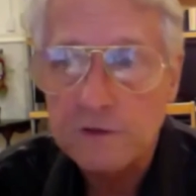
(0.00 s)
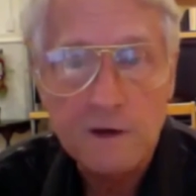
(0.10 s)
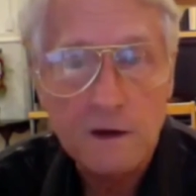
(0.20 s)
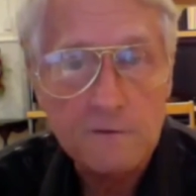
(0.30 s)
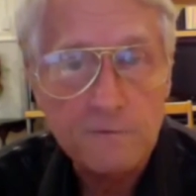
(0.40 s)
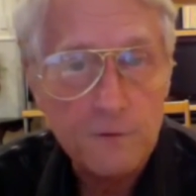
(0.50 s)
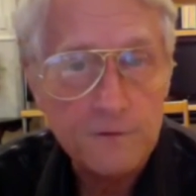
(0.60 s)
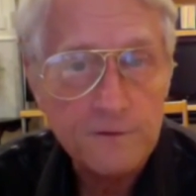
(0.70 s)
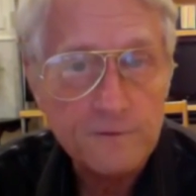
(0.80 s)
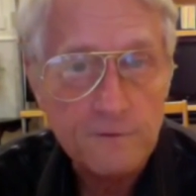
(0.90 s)
carried forward
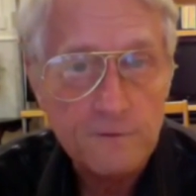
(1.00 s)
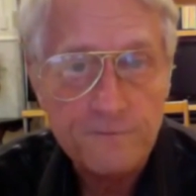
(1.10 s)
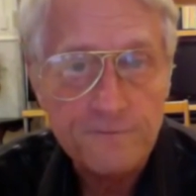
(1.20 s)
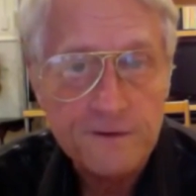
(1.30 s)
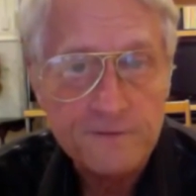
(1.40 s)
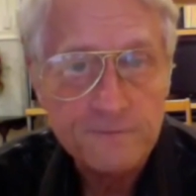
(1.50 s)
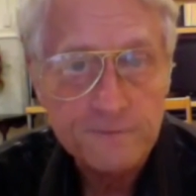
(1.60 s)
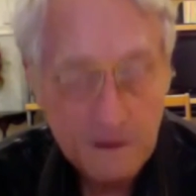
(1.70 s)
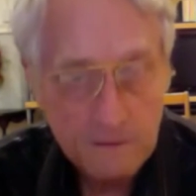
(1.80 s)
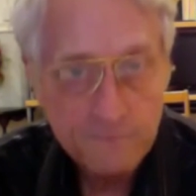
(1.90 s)
so
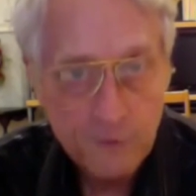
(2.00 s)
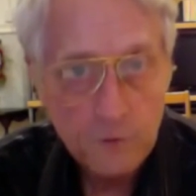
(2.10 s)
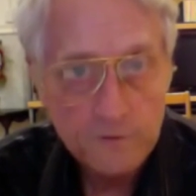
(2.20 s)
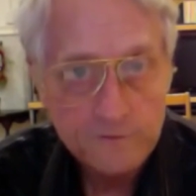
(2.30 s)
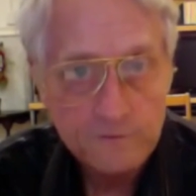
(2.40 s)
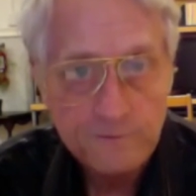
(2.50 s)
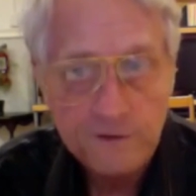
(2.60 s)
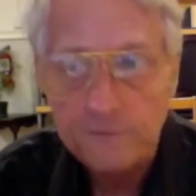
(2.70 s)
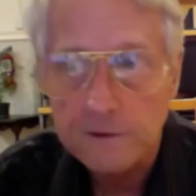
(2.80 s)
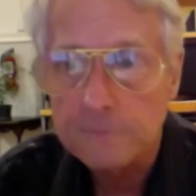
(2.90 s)

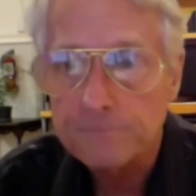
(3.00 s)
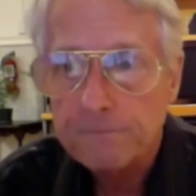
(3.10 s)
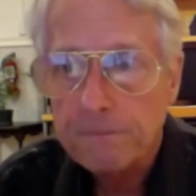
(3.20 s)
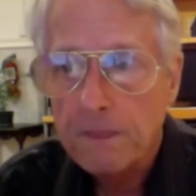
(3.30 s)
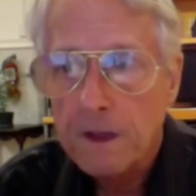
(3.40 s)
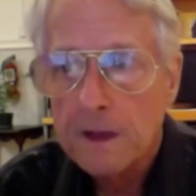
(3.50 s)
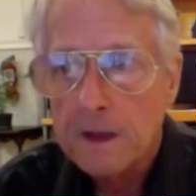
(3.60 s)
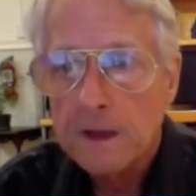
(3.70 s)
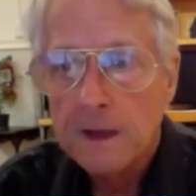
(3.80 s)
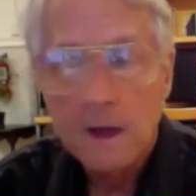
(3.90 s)
faithfully.
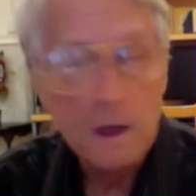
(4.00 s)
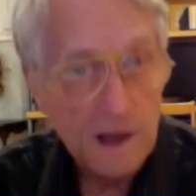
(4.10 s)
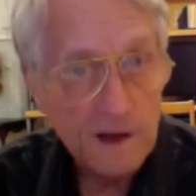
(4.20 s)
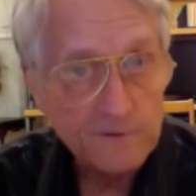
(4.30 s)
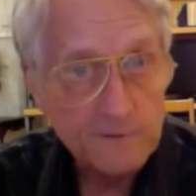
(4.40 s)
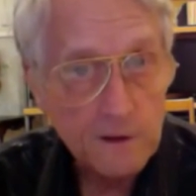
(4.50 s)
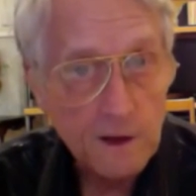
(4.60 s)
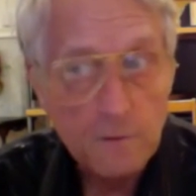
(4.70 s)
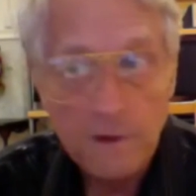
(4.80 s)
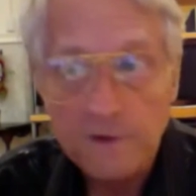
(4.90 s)
Alas, Doug
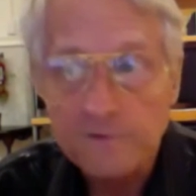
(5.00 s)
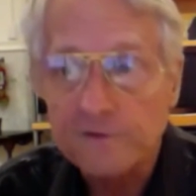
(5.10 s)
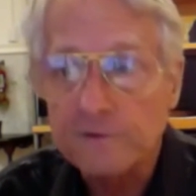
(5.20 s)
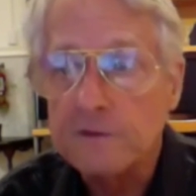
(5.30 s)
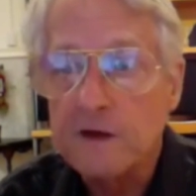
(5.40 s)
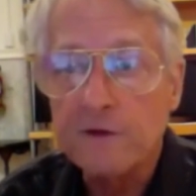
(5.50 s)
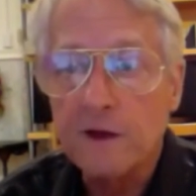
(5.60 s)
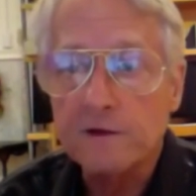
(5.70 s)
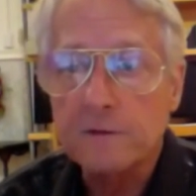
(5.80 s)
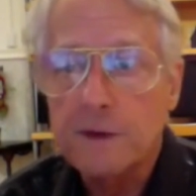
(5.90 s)
Engelbart's system never
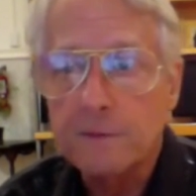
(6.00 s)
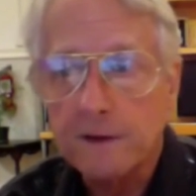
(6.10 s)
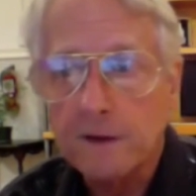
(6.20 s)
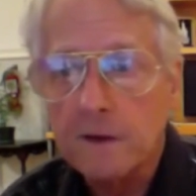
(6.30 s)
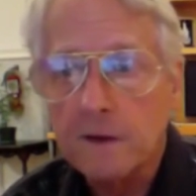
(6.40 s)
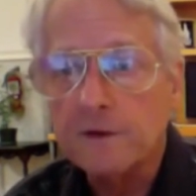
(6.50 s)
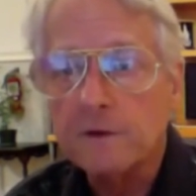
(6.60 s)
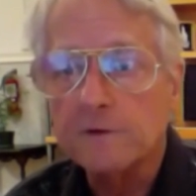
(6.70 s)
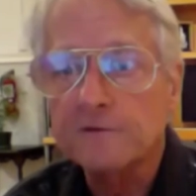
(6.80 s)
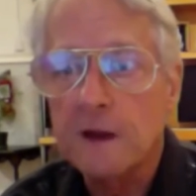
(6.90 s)
got to the public. A company
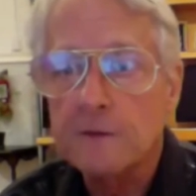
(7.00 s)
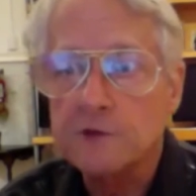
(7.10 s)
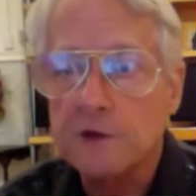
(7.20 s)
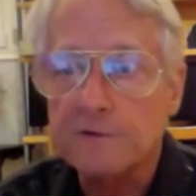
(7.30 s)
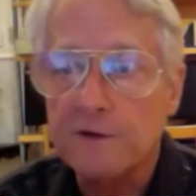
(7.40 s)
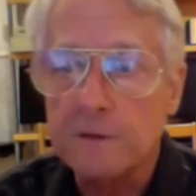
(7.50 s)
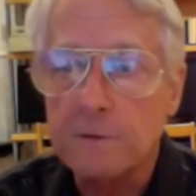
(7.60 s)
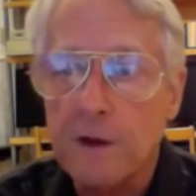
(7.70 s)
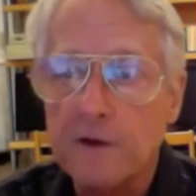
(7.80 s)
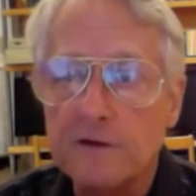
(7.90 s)
called Timeshare tried to
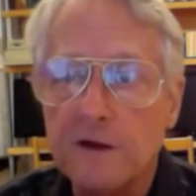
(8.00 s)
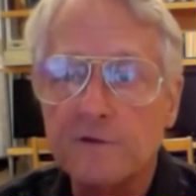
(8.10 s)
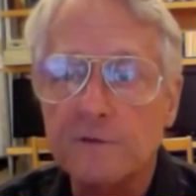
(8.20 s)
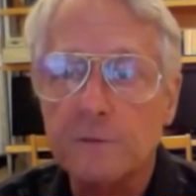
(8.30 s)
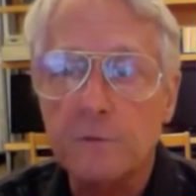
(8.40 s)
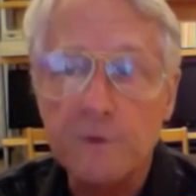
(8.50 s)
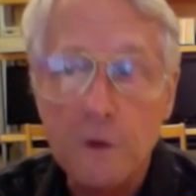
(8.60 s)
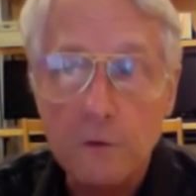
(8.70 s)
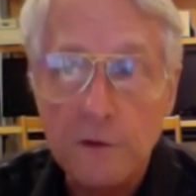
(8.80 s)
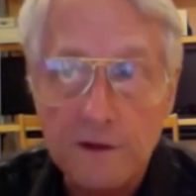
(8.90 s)
productize it, but with
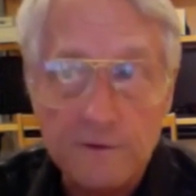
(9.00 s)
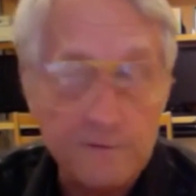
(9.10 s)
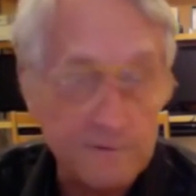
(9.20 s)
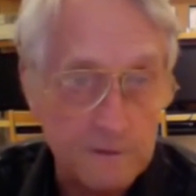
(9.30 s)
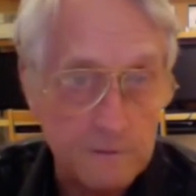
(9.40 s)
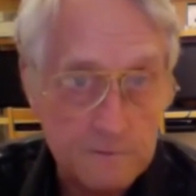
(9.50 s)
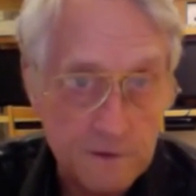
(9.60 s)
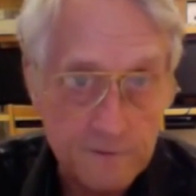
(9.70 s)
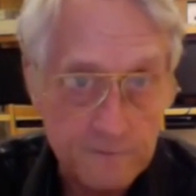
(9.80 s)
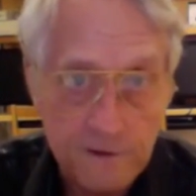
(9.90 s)
no real interest in
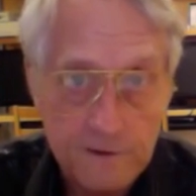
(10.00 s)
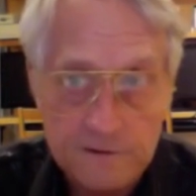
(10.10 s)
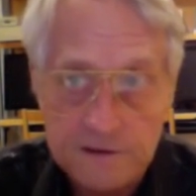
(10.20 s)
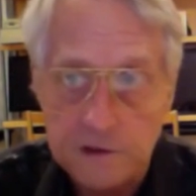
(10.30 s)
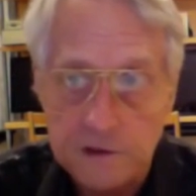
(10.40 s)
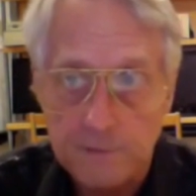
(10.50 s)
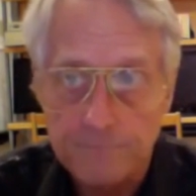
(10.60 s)
Doug's greater teaching.